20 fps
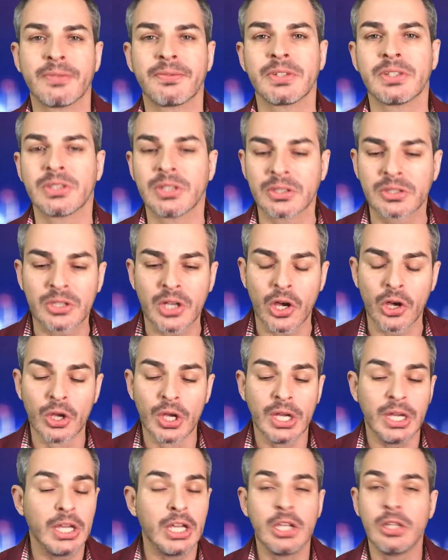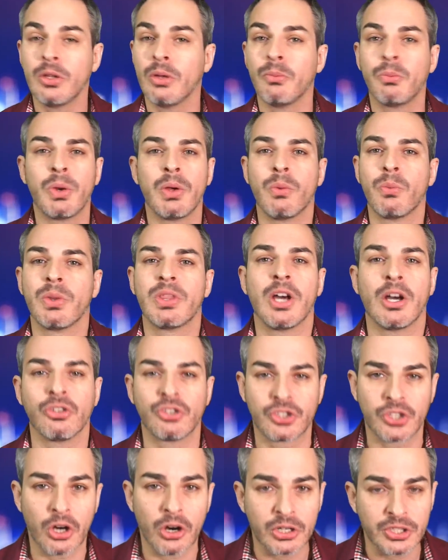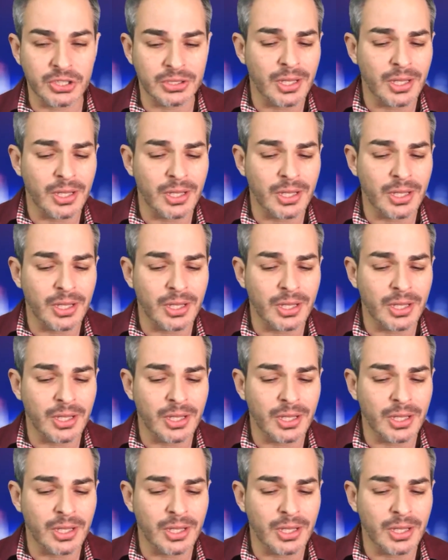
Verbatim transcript: Francisco in without charging.